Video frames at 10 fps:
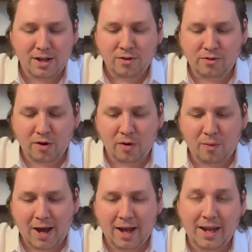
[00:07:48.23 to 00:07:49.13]

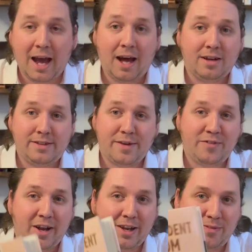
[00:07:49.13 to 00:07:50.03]
So
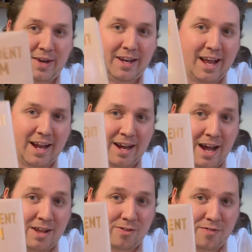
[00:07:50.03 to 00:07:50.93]
definitely read that,
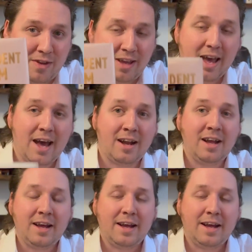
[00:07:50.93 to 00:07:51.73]
guys, if you can.